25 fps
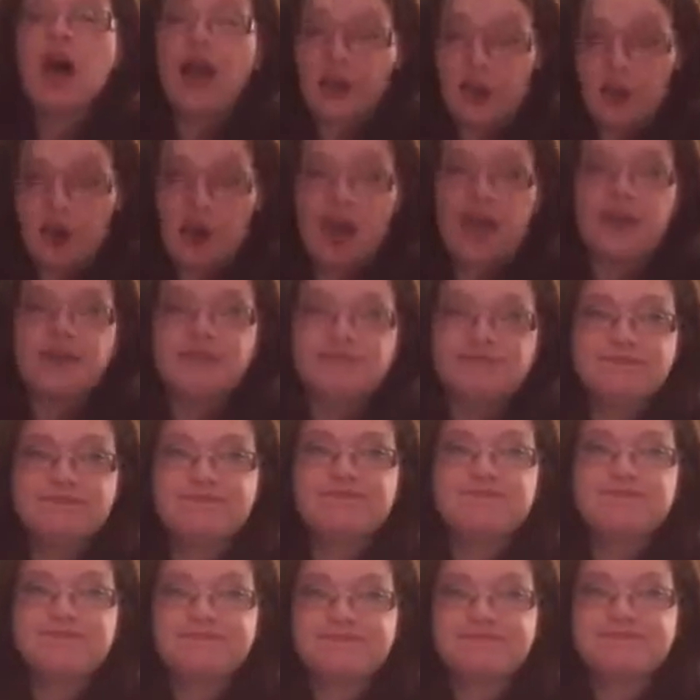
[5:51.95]
I cry.
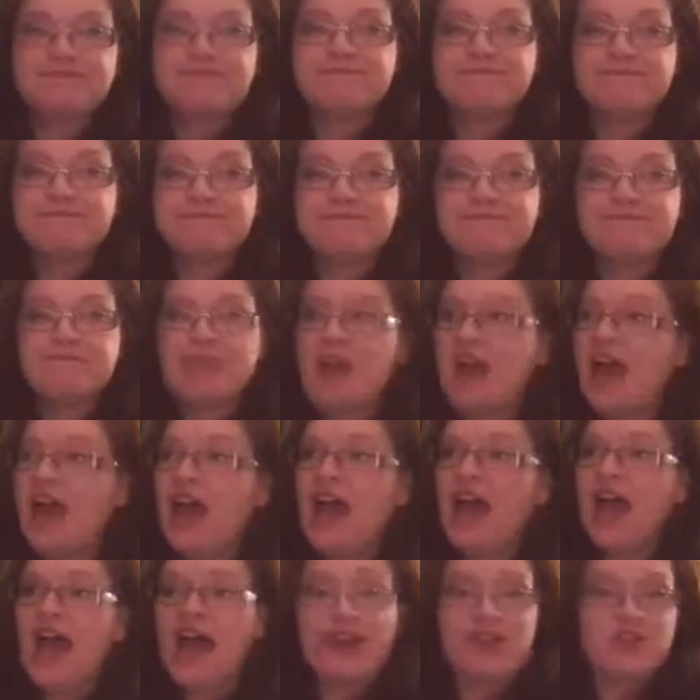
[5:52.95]

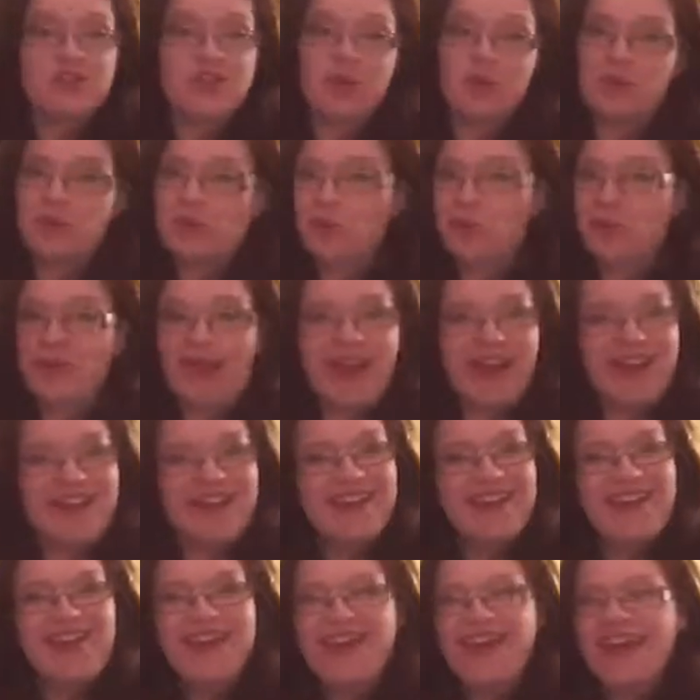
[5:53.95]
I don't hold
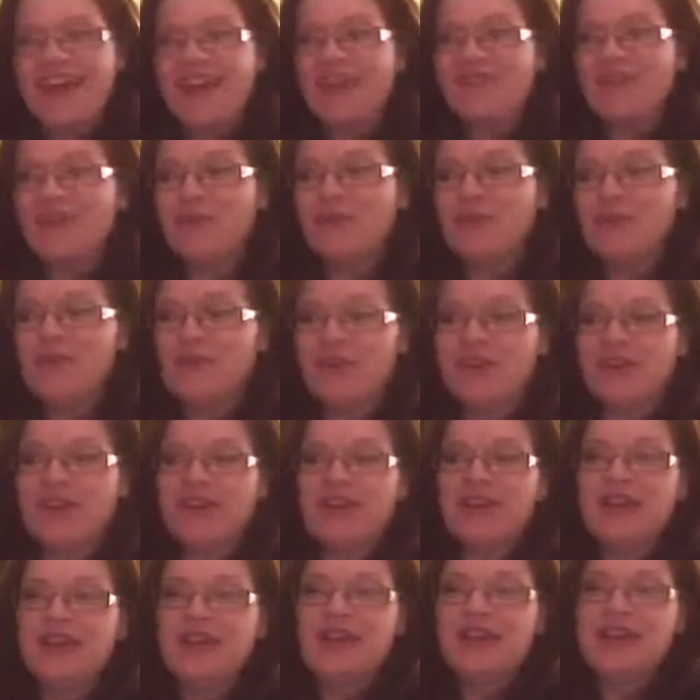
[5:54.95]
back. If a book
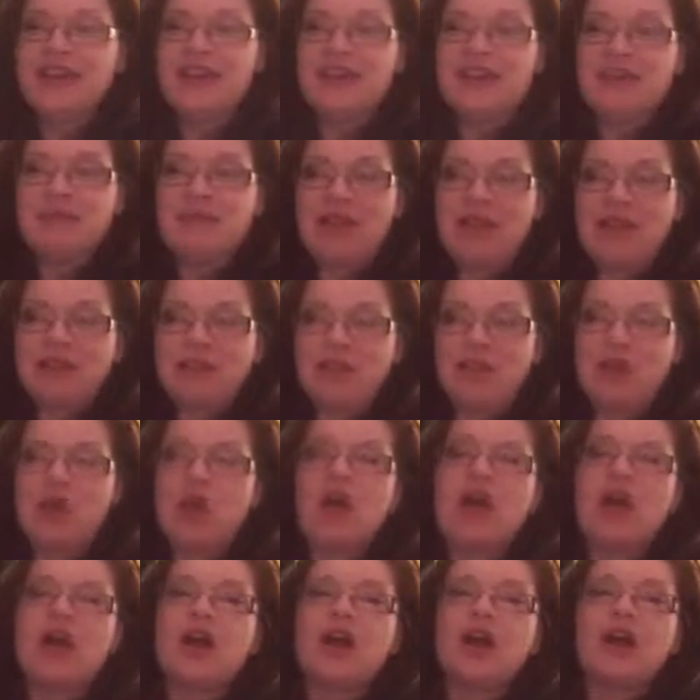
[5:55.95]
can make me
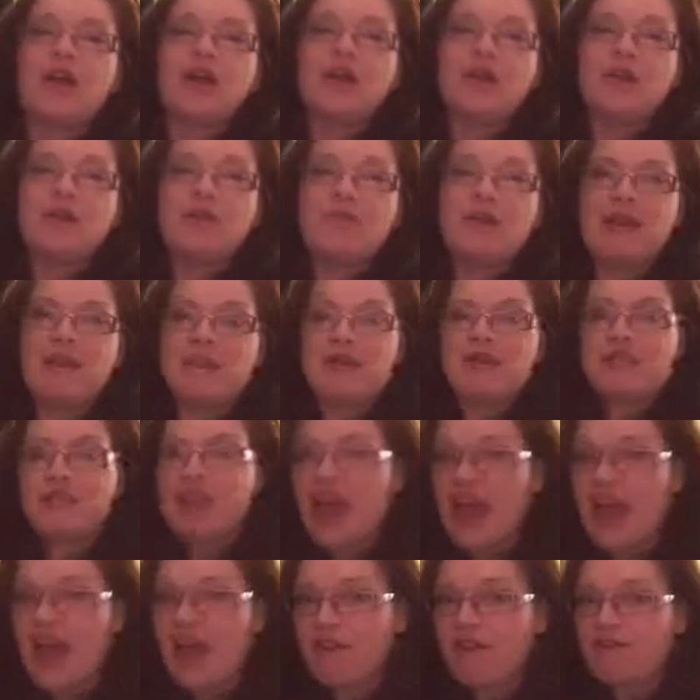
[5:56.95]
cry, make me
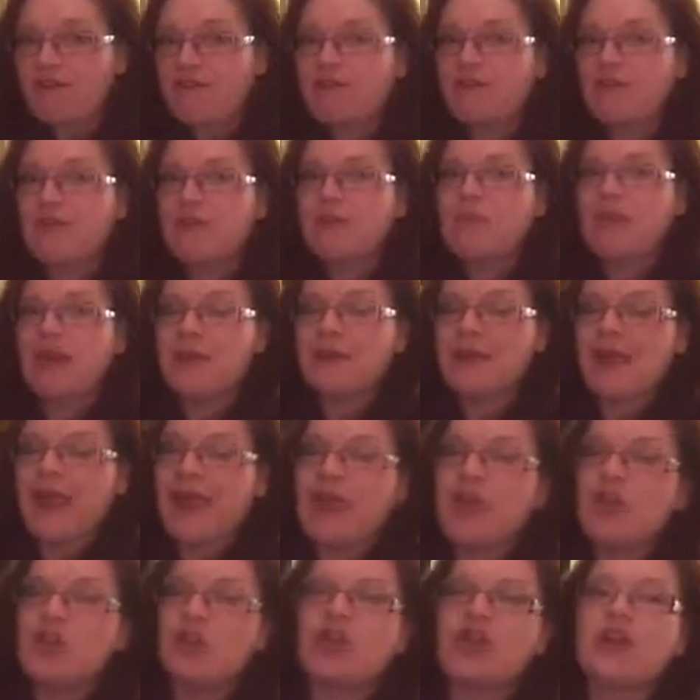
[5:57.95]
laugh, make me
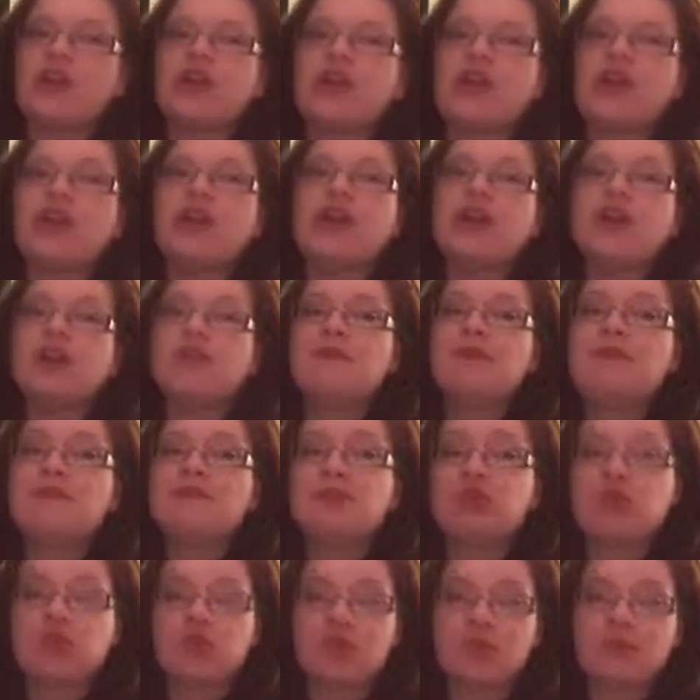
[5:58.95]
angry, make
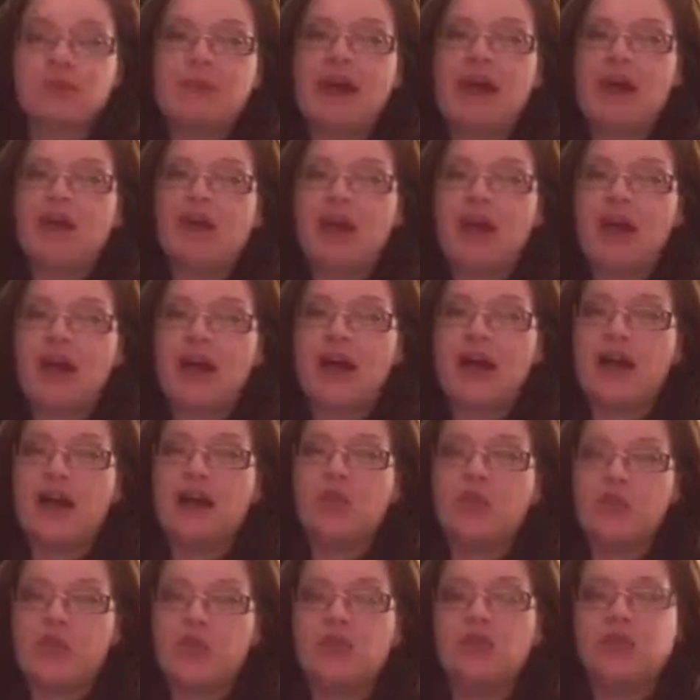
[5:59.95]
me scream out,
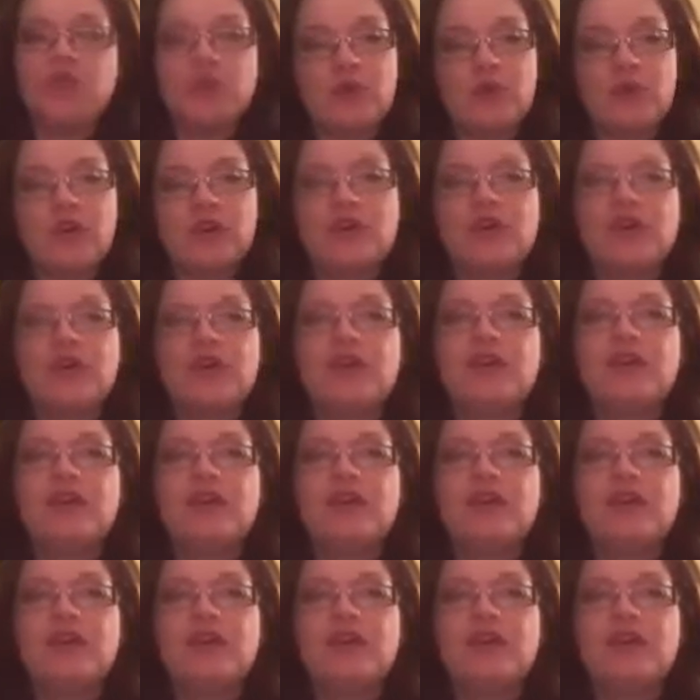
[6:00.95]
I will do it.